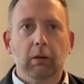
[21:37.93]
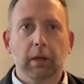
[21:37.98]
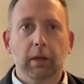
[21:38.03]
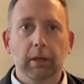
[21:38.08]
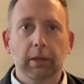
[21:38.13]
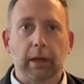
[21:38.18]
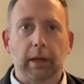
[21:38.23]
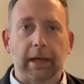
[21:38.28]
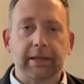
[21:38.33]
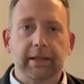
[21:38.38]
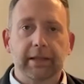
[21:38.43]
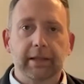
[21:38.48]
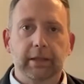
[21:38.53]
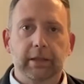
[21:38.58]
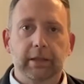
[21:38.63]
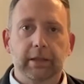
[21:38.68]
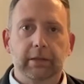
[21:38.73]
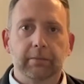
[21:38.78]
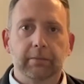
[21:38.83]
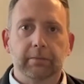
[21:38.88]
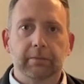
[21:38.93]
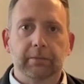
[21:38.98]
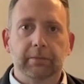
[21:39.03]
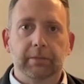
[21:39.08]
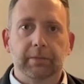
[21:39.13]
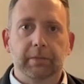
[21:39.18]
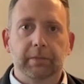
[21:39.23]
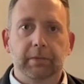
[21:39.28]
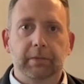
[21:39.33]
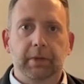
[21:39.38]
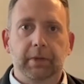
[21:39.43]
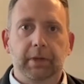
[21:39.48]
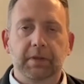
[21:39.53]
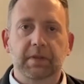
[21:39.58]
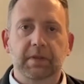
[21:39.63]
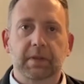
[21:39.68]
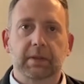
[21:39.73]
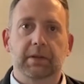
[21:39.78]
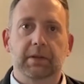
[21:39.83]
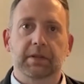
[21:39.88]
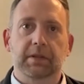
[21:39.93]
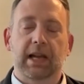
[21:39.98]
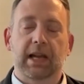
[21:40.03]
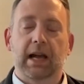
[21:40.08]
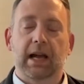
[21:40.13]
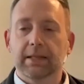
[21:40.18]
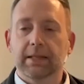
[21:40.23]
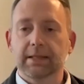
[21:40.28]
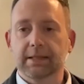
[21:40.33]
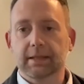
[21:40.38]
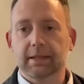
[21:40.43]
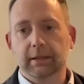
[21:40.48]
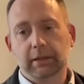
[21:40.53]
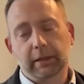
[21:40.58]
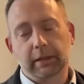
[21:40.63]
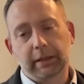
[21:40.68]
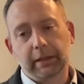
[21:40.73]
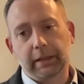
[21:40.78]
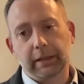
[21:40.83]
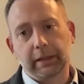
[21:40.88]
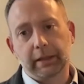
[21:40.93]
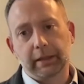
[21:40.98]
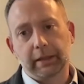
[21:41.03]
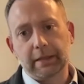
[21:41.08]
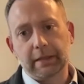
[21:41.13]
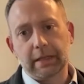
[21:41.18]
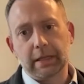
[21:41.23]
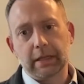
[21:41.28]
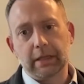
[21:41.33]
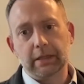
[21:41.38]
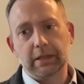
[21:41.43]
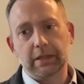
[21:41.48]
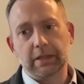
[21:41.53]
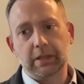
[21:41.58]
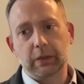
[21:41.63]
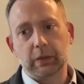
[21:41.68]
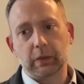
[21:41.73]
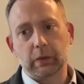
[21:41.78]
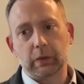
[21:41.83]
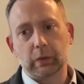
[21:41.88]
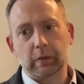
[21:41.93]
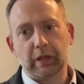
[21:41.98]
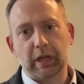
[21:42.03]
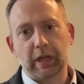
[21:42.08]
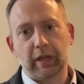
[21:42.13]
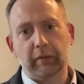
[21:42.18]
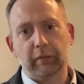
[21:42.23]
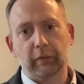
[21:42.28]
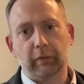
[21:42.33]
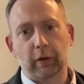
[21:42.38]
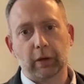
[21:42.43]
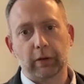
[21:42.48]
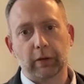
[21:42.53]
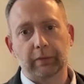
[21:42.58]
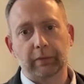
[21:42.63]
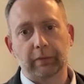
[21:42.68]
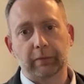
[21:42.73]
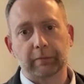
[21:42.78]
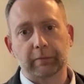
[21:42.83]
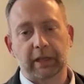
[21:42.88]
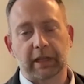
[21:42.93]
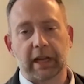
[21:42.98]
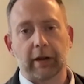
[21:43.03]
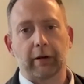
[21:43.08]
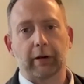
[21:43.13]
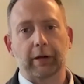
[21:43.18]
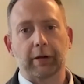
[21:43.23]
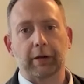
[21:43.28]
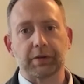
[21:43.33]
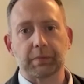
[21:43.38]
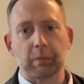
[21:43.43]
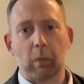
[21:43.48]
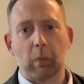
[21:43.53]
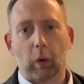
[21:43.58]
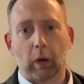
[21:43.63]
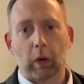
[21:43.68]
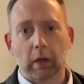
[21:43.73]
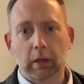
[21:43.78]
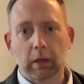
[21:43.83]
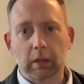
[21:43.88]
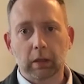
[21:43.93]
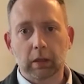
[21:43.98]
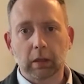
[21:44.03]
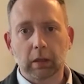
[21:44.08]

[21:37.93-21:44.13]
Well, I think there's constantly a need to get in front of the carriers more.